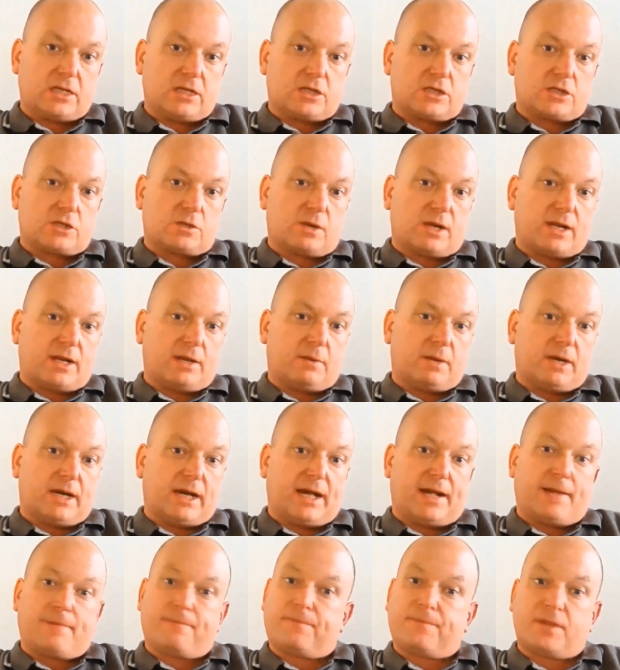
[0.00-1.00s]
So
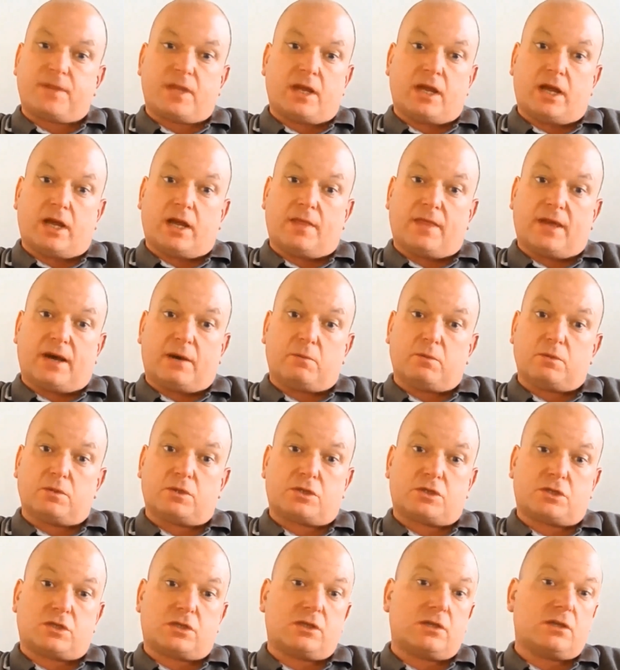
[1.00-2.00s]
anyway, that
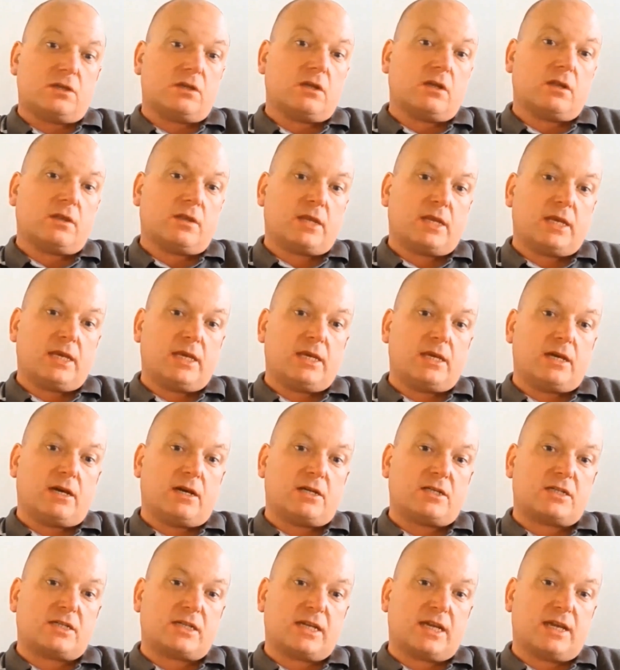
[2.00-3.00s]
was the
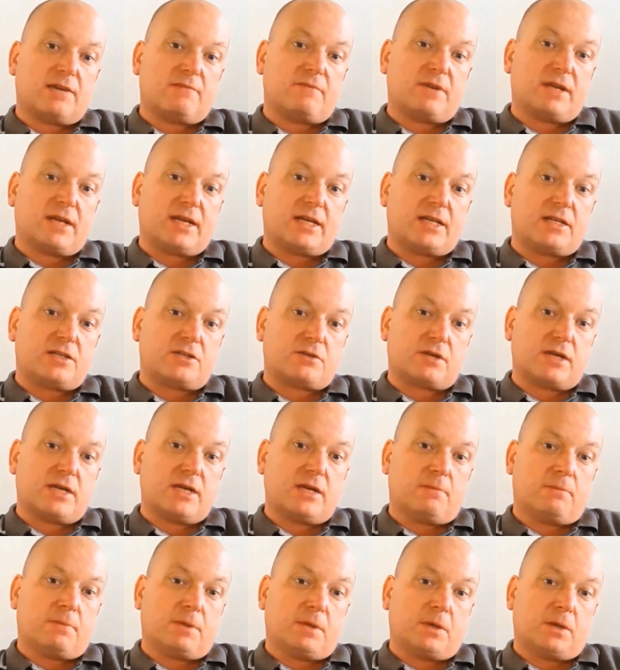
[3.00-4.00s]
Singing Ringing Tree
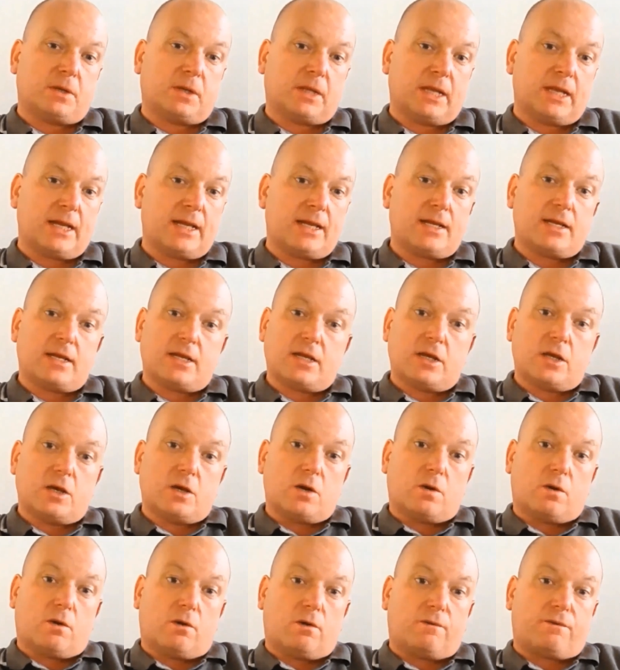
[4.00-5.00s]
at Burnley.
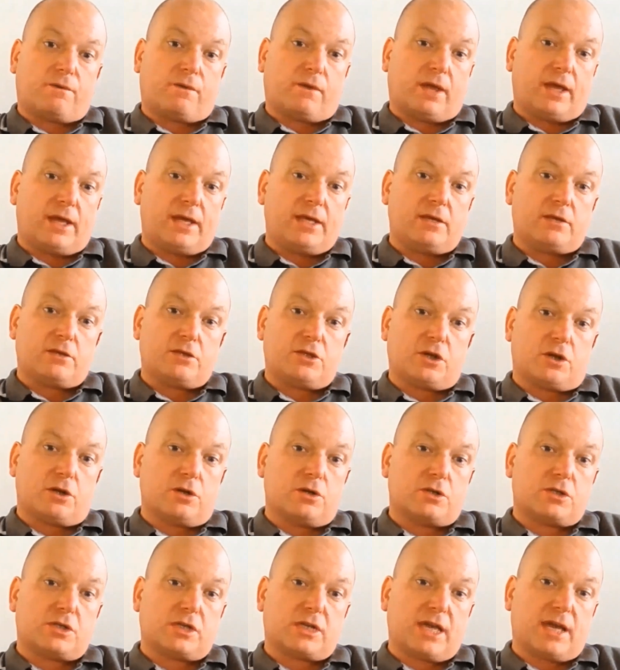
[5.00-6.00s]
Hopefully, you'll join
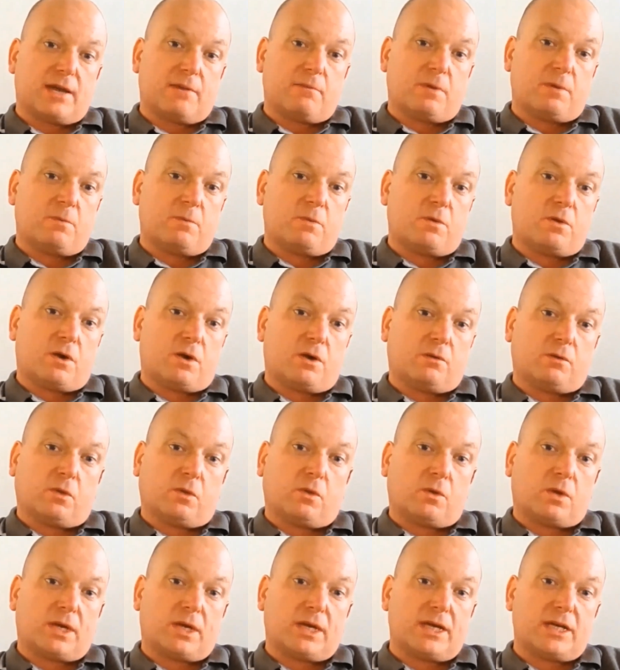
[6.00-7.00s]
us again when we're on
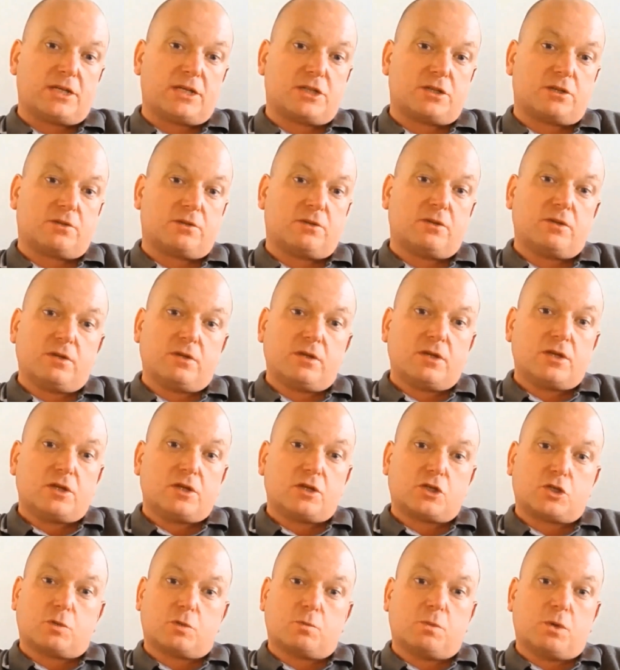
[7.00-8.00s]
location
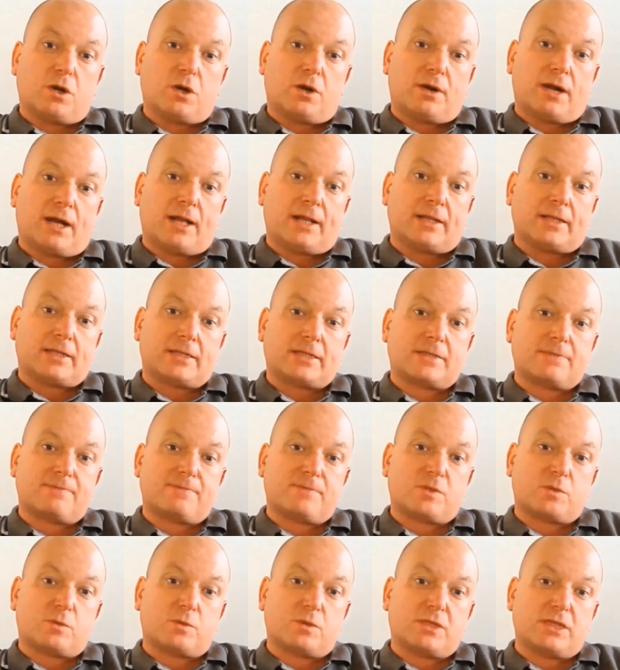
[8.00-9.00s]
somewhere else.
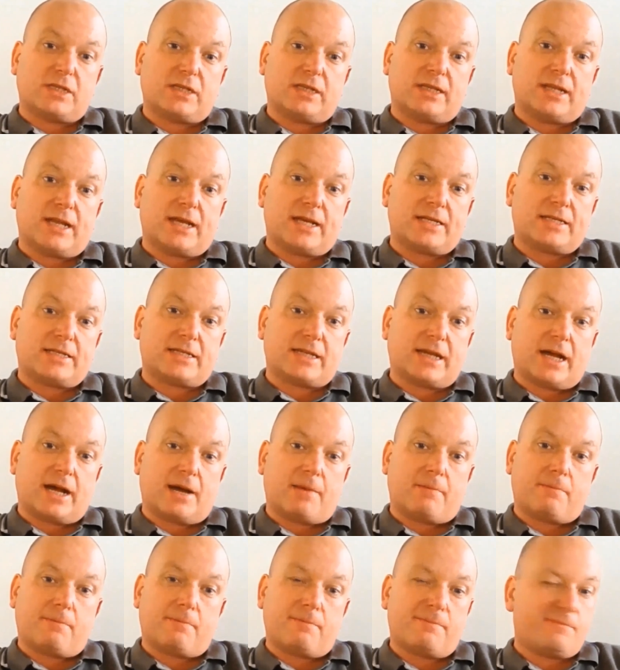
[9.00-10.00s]
So until the next
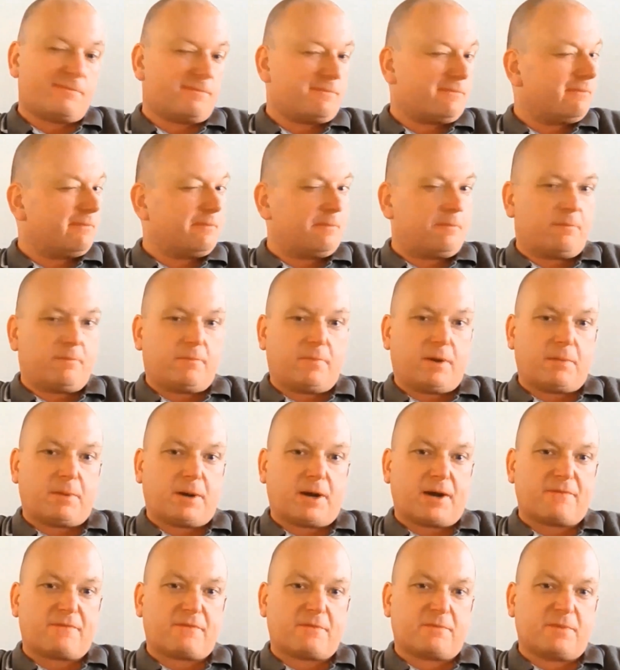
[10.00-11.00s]
time,
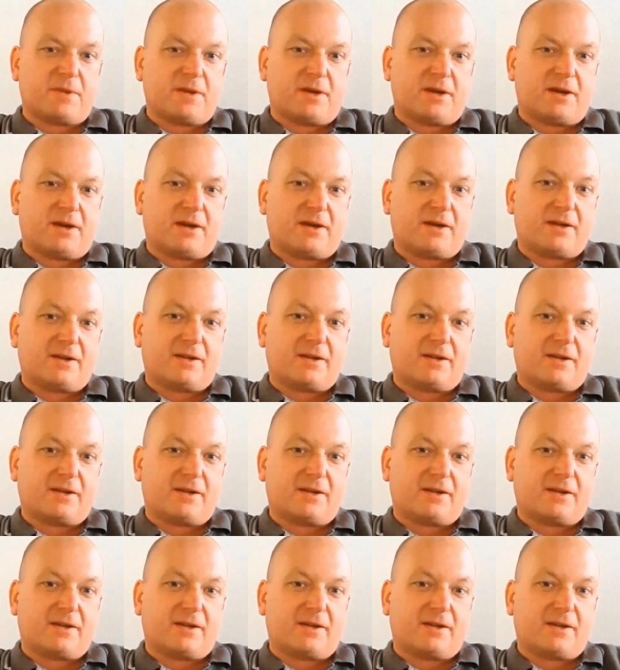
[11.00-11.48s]
bye-bye from now.